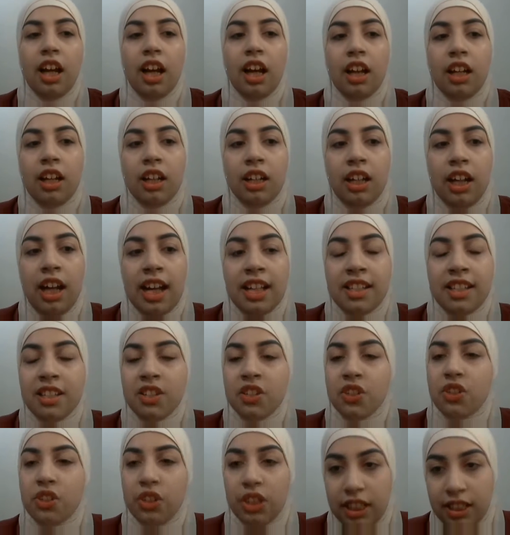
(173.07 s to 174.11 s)
As a
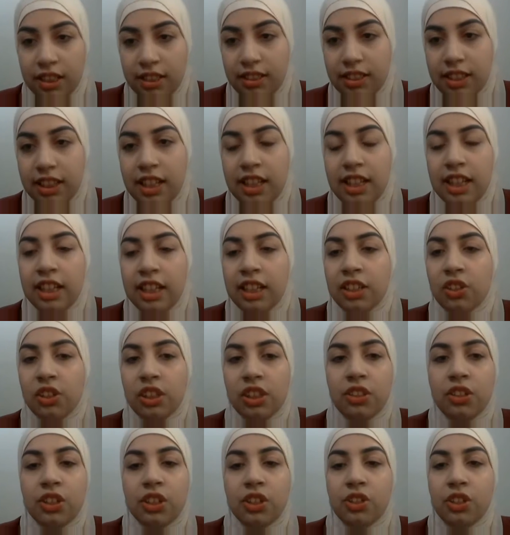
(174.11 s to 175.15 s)
student in the English
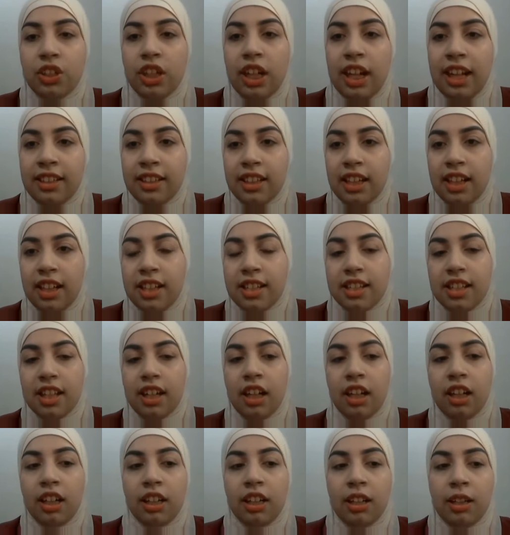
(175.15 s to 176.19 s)
literature and as
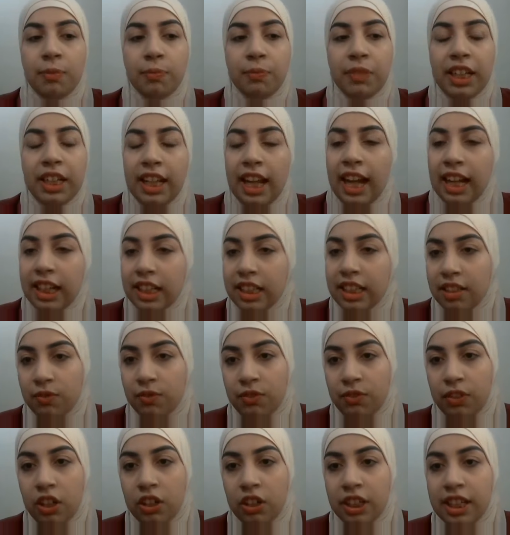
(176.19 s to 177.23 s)
an
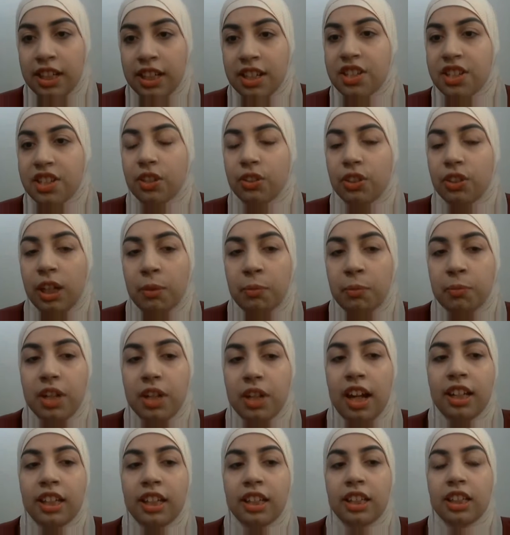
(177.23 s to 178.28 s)
active on Instagram,
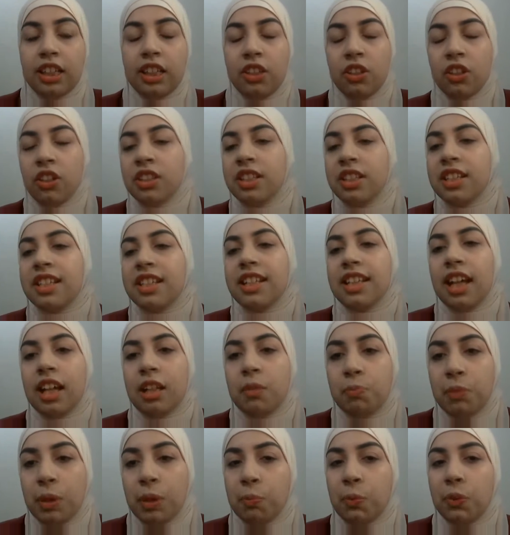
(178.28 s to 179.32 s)
I noticed that
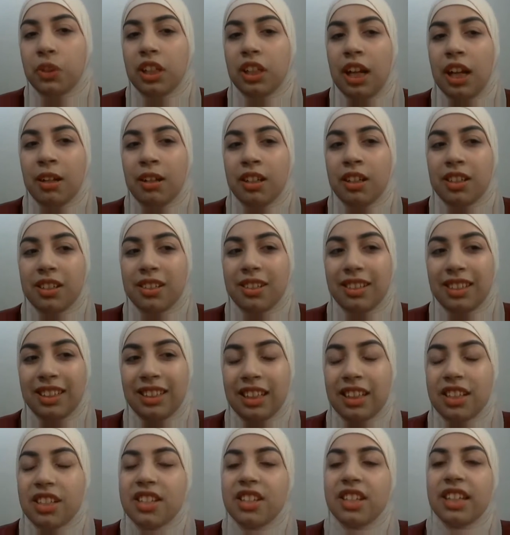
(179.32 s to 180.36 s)
people are
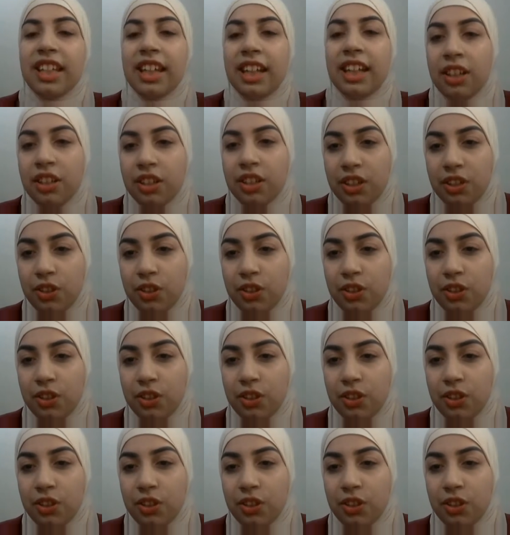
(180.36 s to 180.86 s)
scared